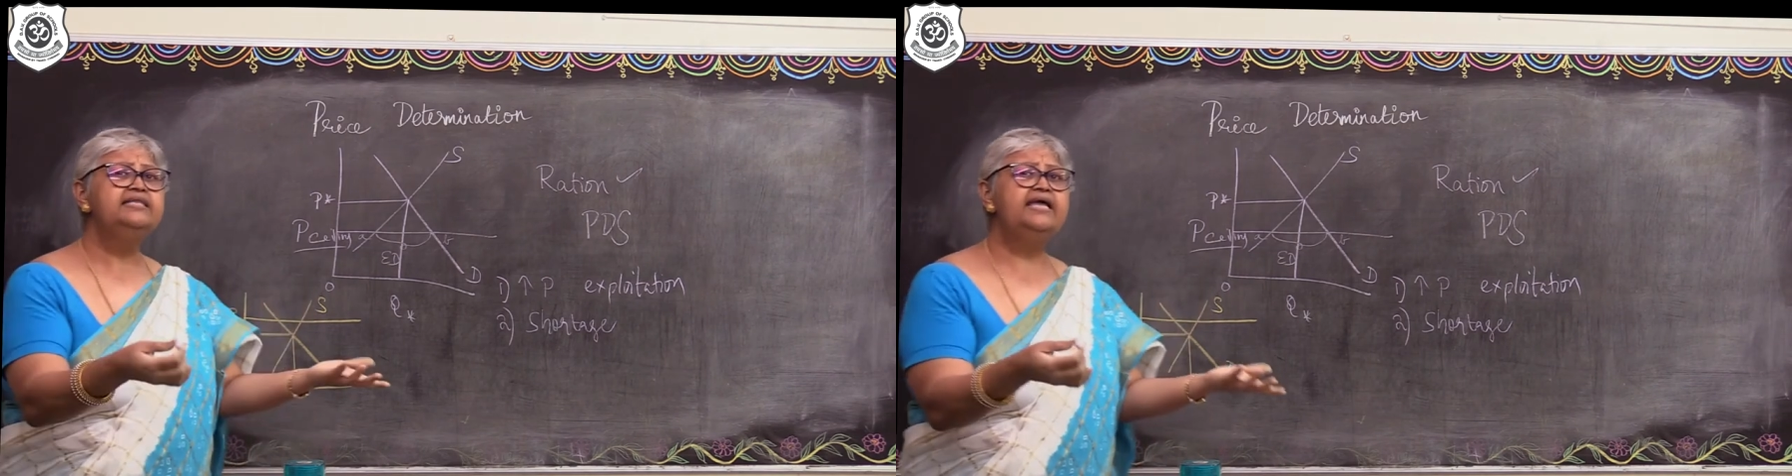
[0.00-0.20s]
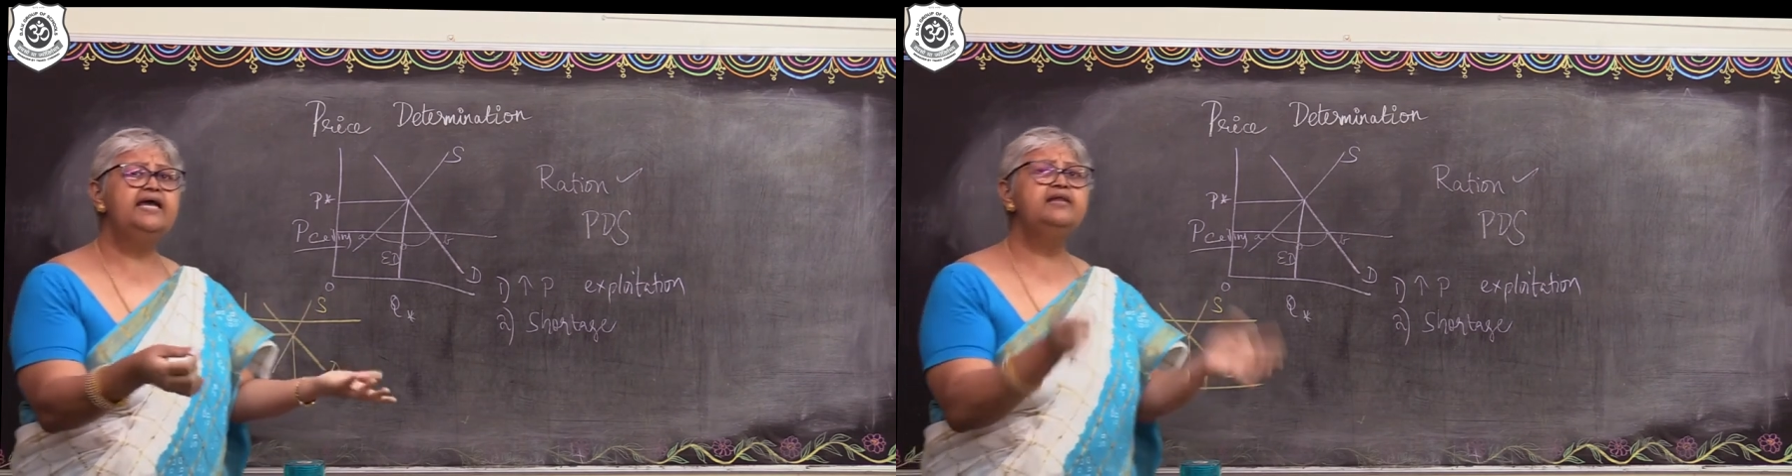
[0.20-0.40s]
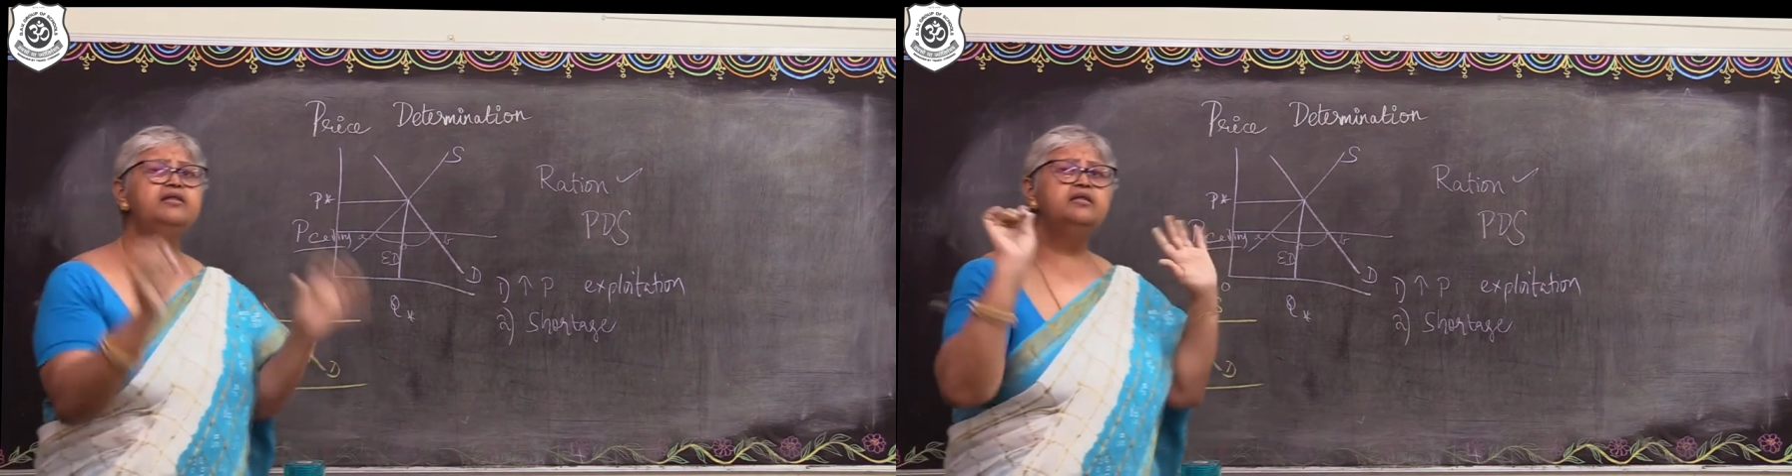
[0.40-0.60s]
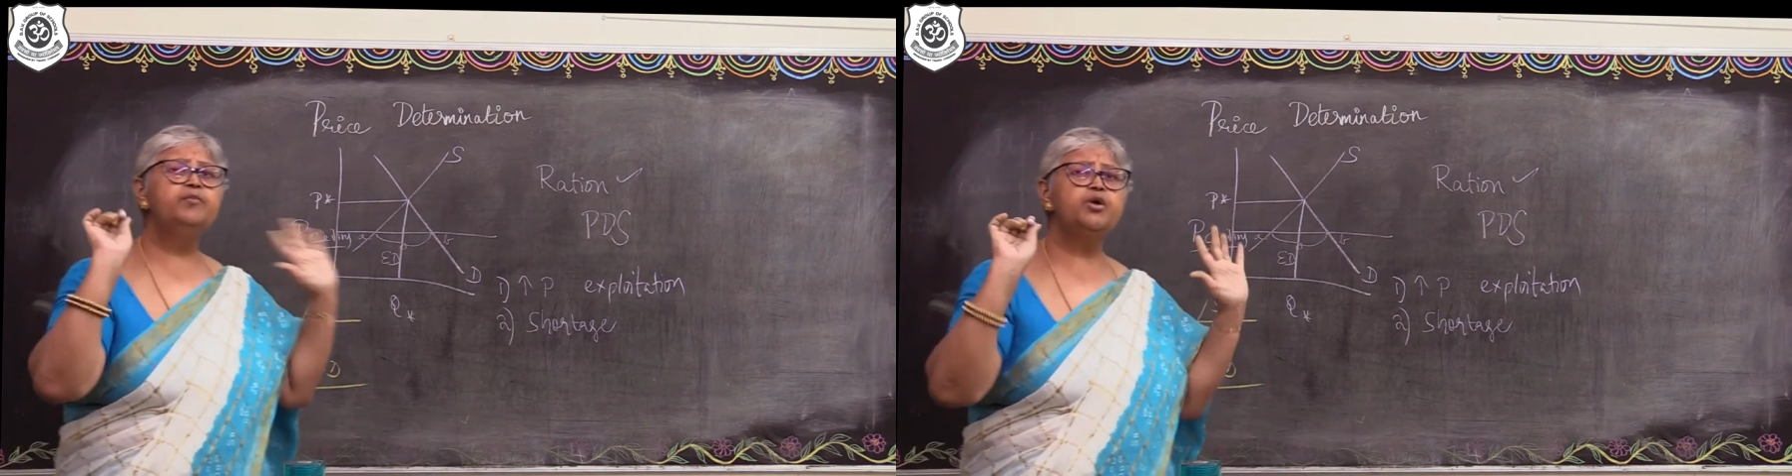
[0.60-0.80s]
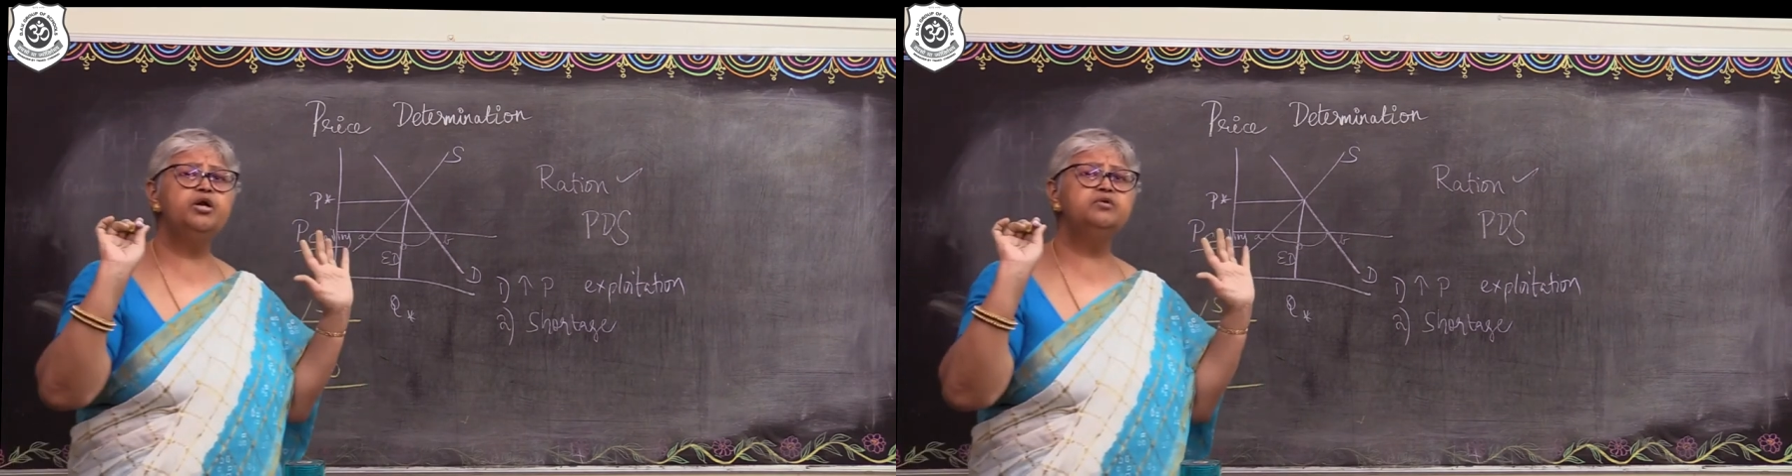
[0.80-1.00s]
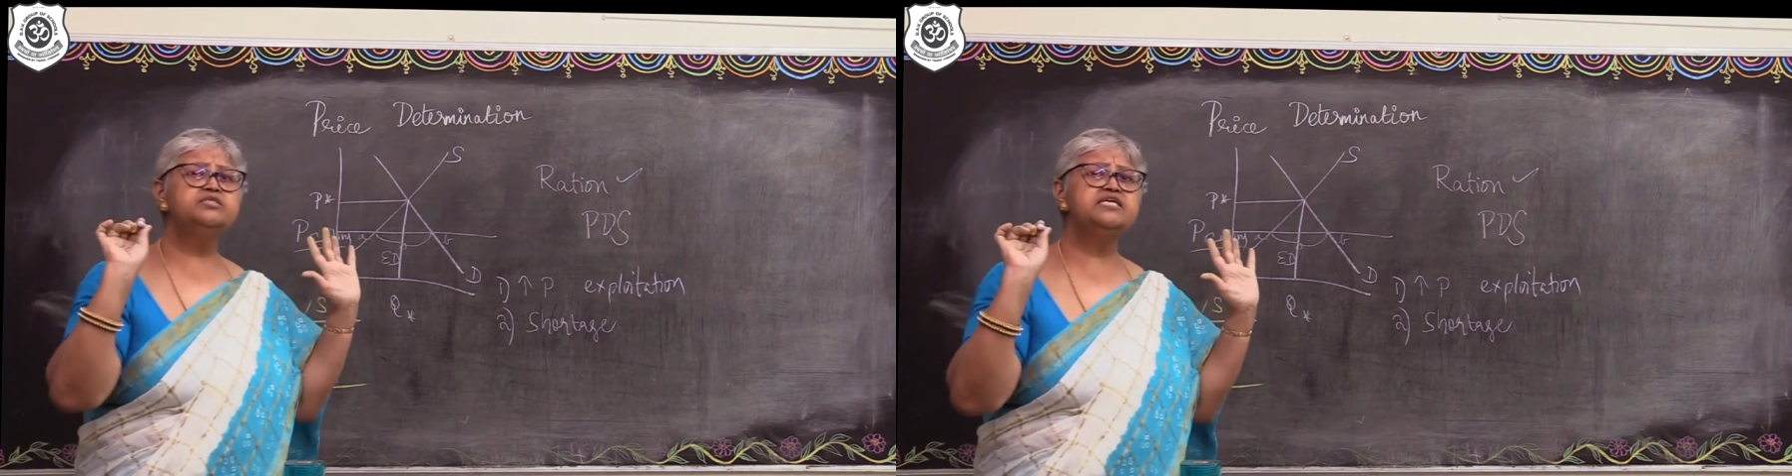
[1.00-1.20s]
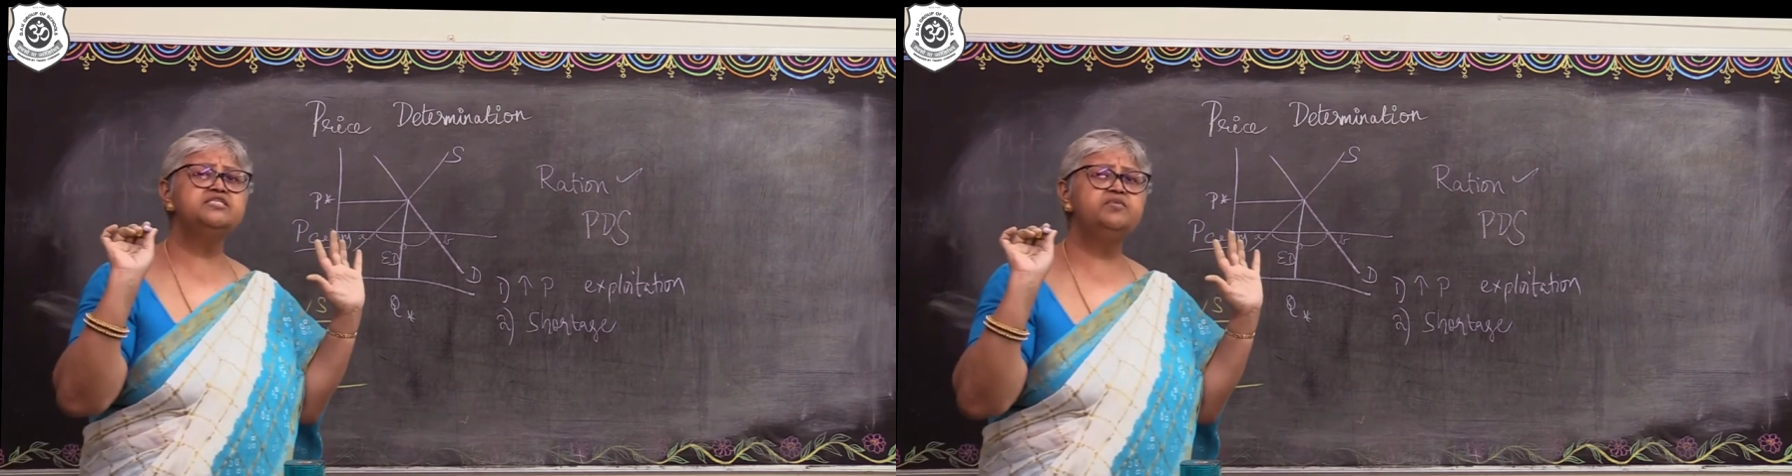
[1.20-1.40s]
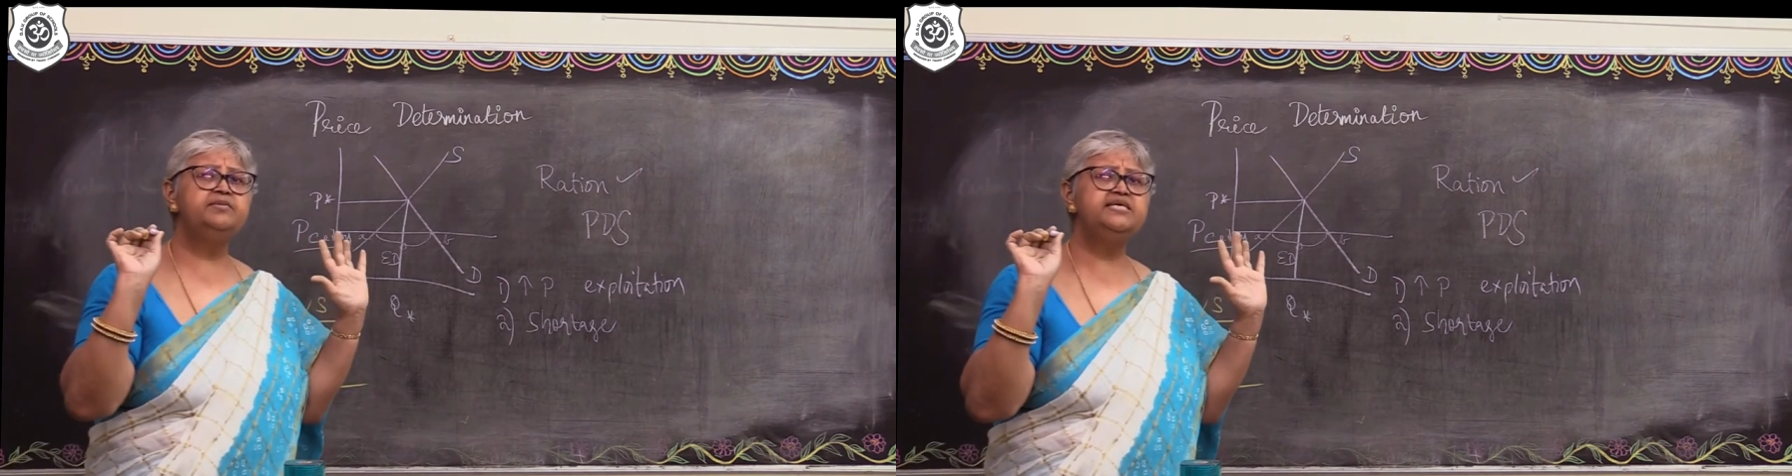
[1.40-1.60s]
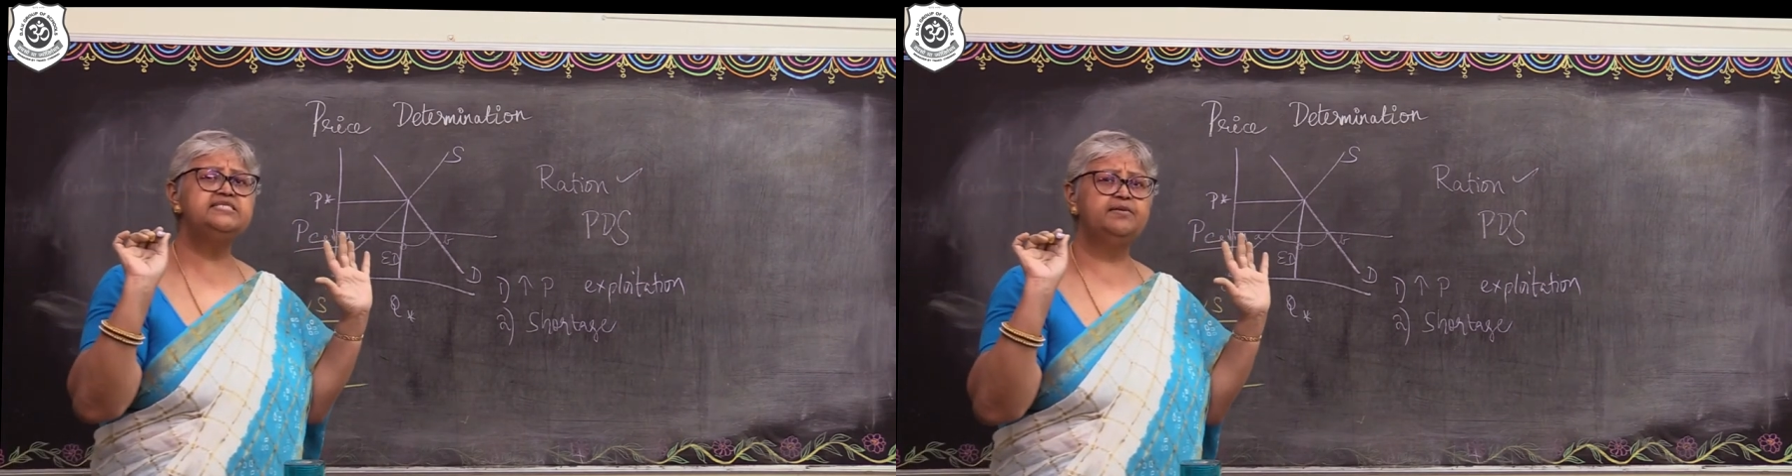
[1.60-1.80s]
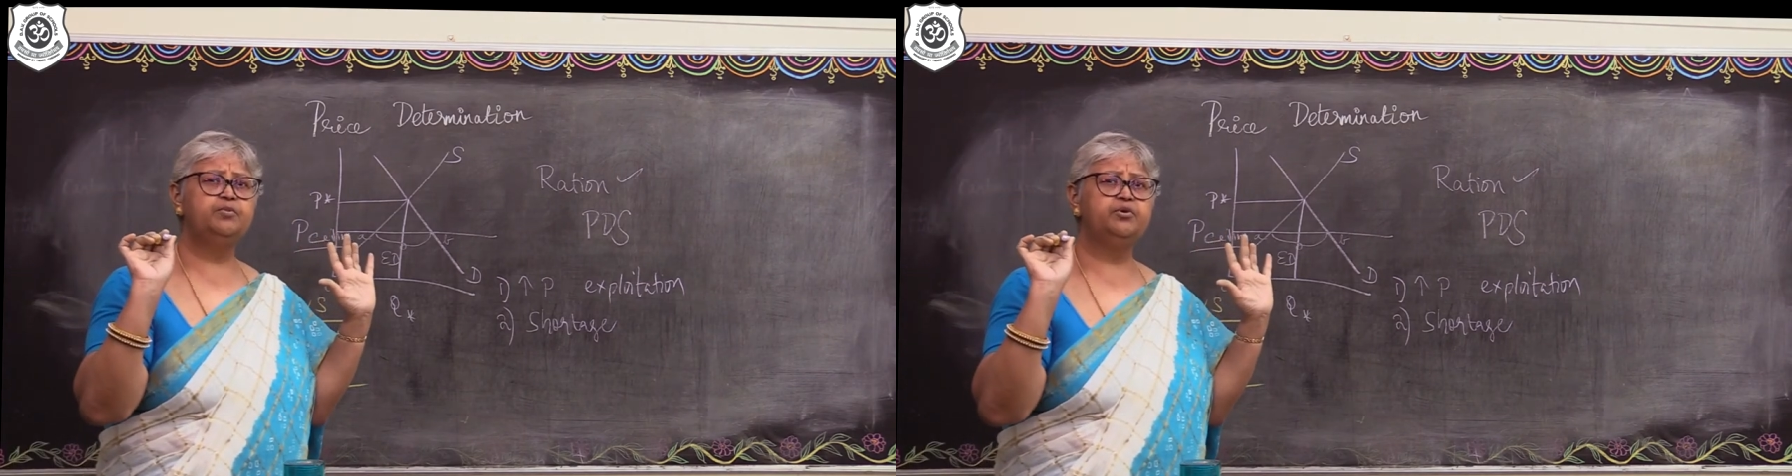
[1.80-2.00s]
then the producers will be
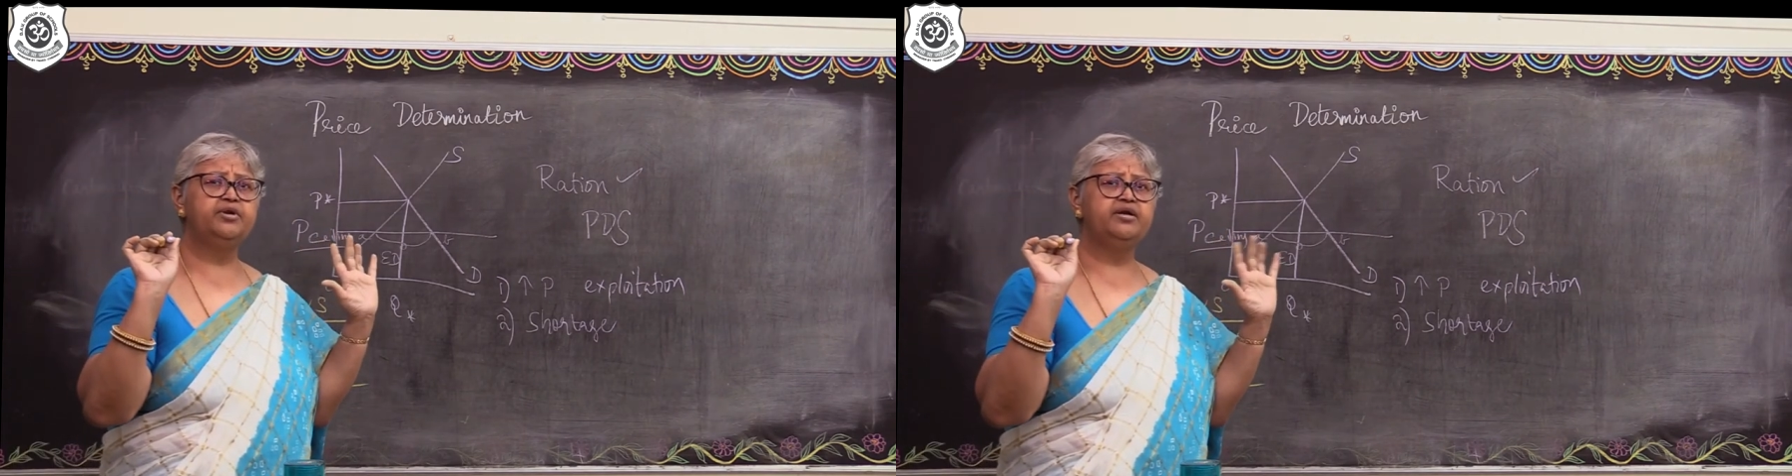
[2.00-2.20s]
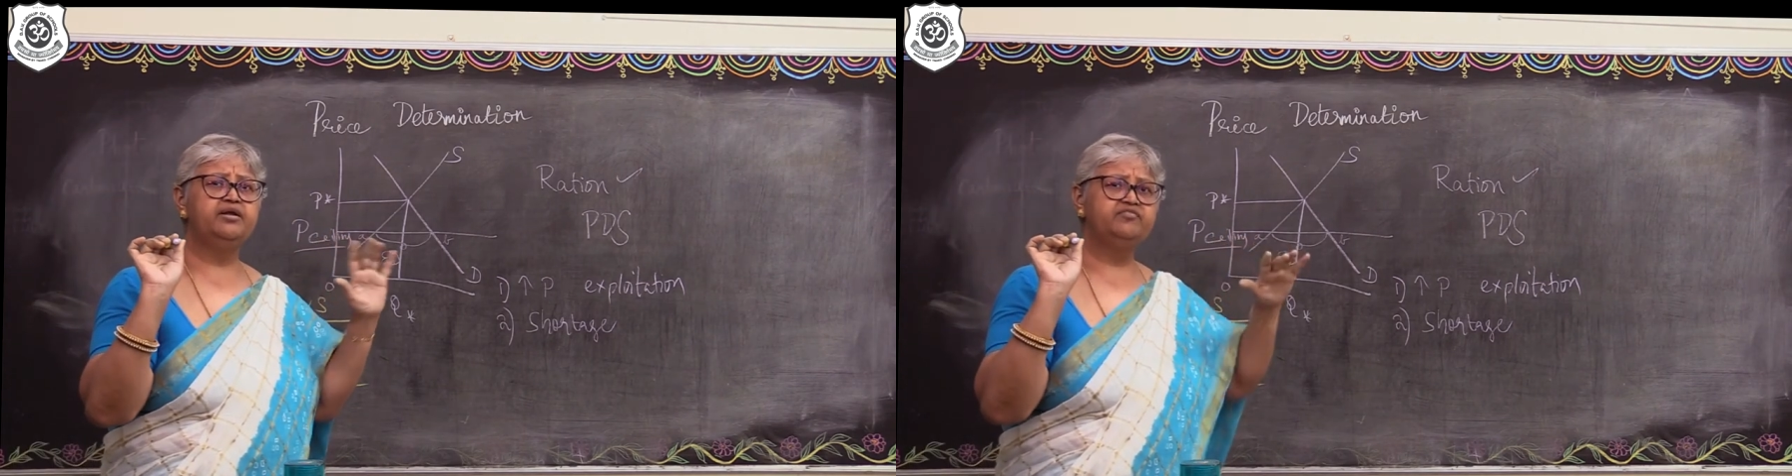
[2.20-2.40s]
supported.